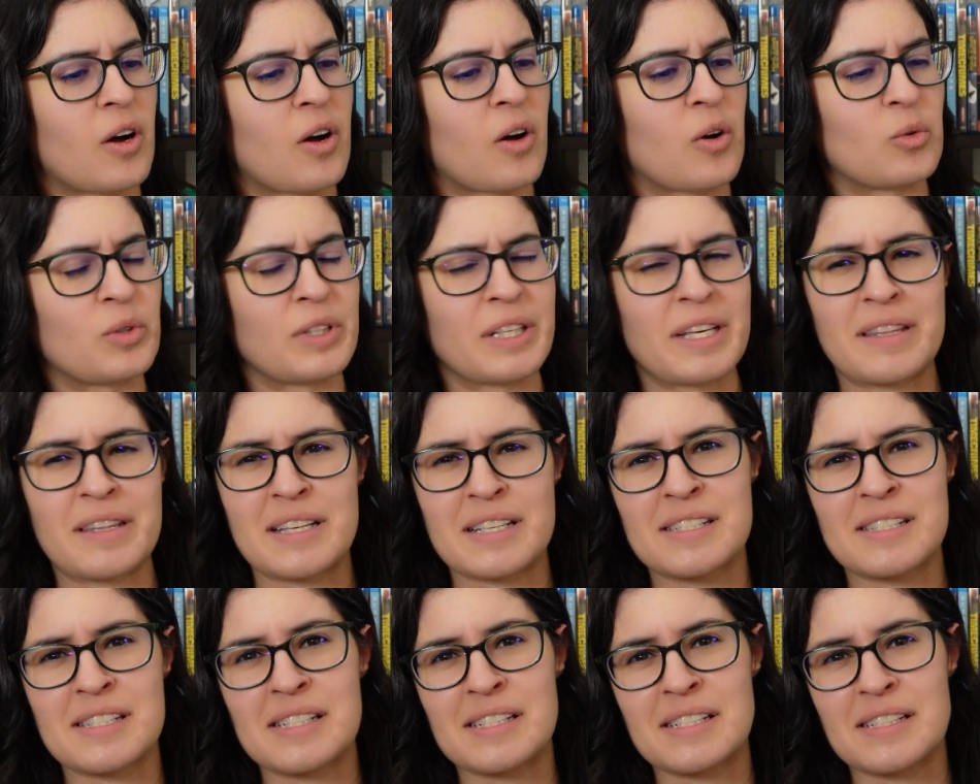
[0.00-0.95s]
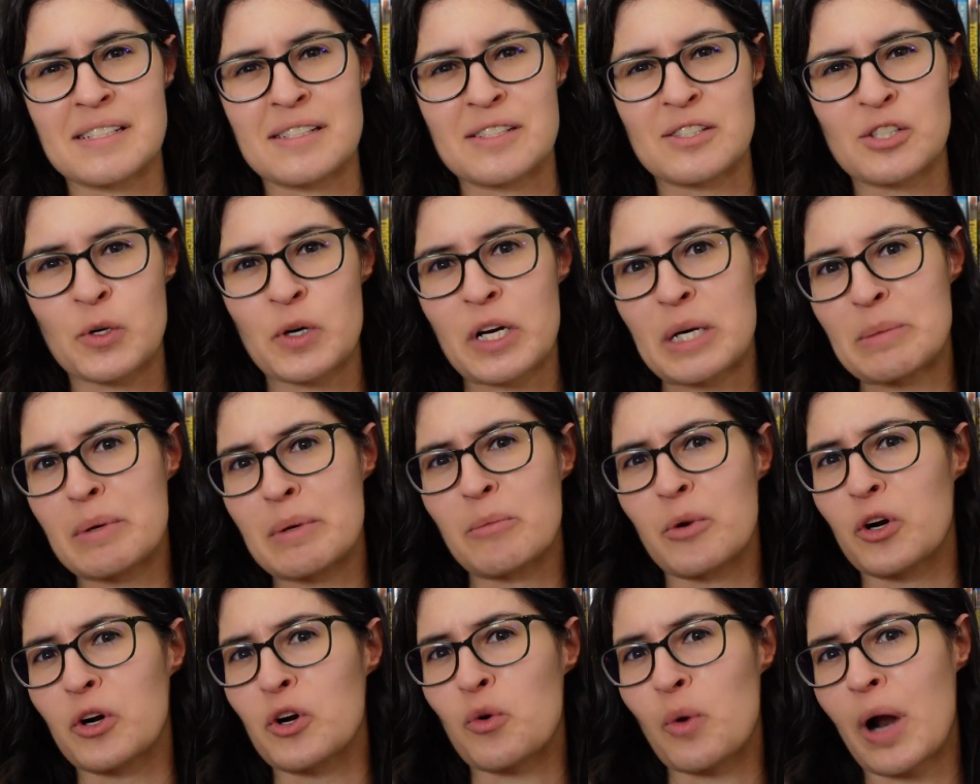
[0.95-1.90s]
Only this is quite a bit
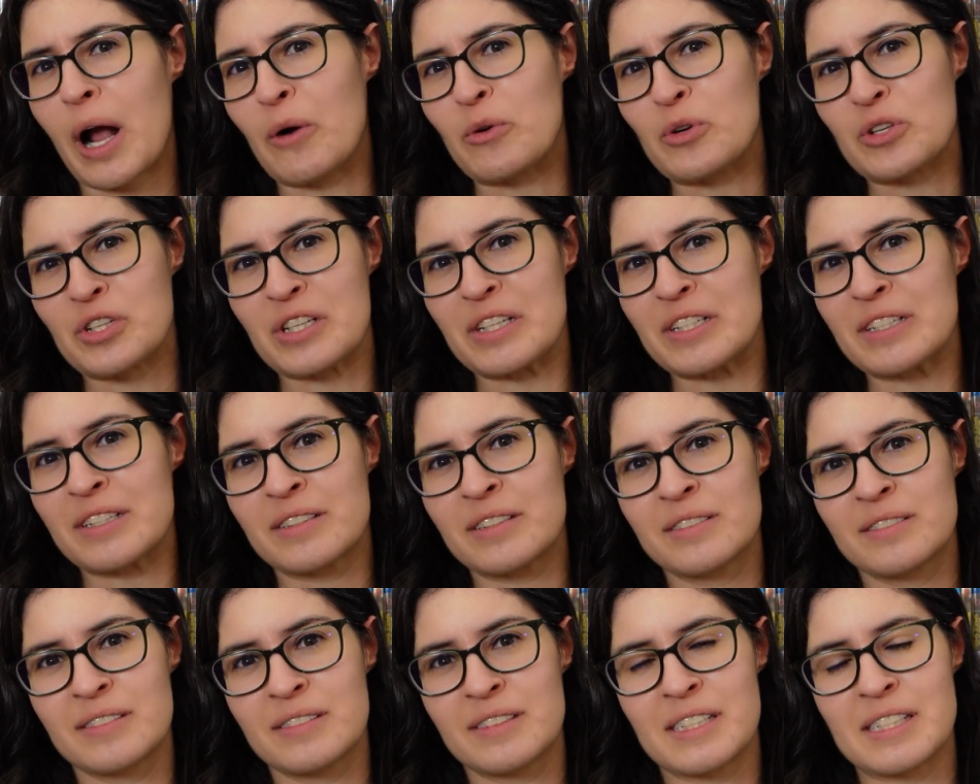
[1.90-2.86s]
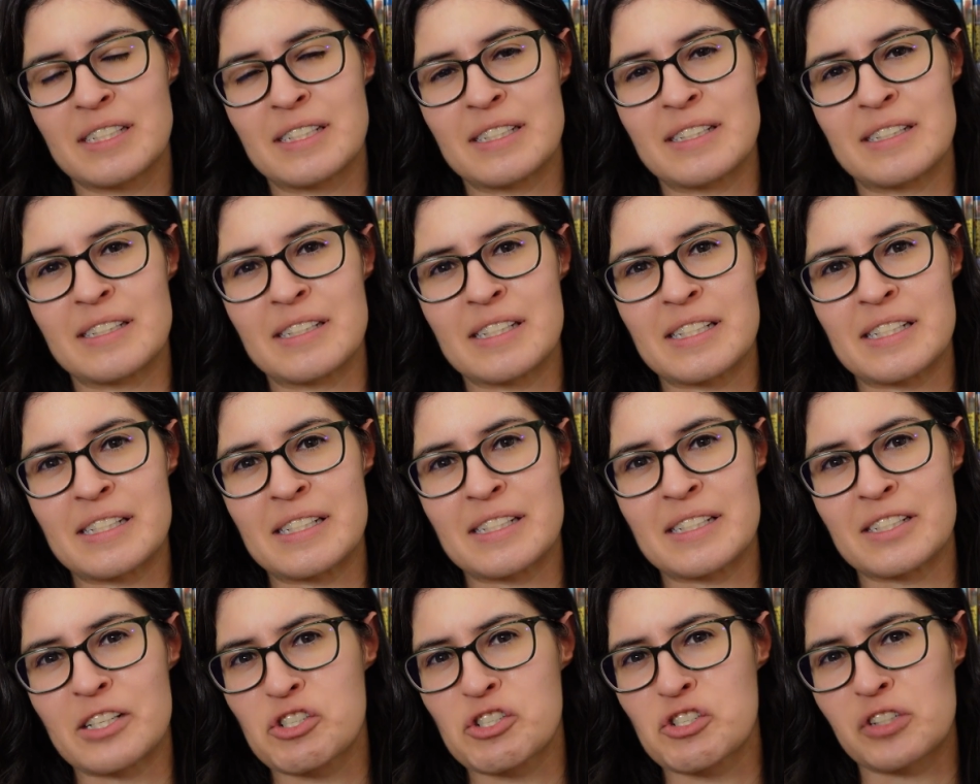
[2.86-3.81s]
more grounded in the
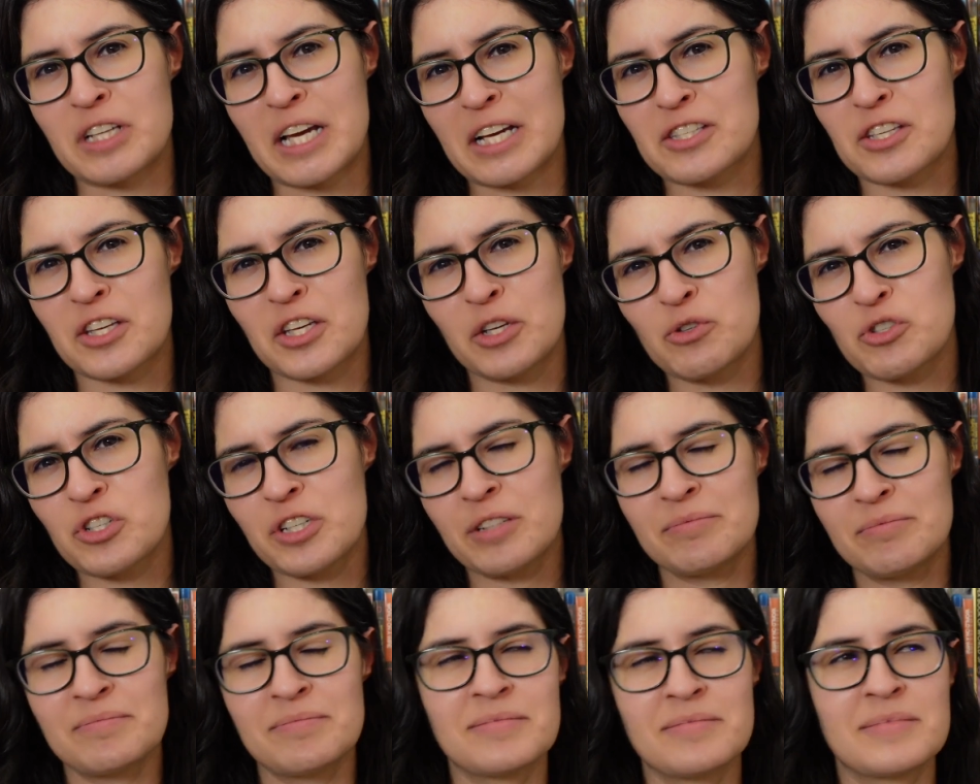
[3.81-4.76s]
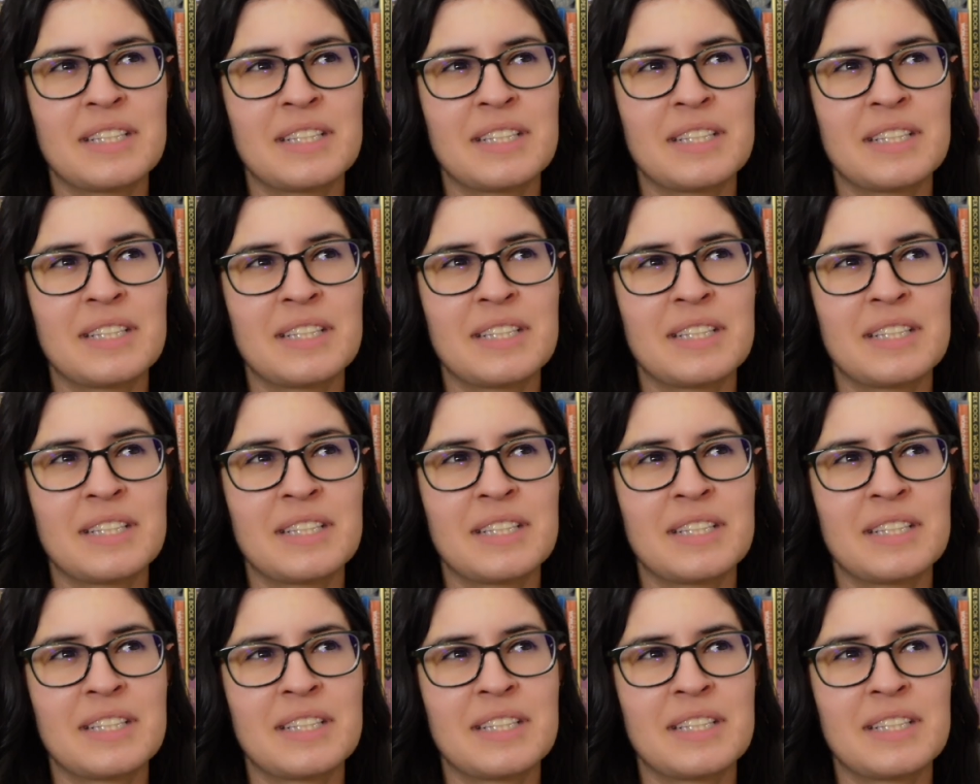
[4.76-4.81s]
initial execution.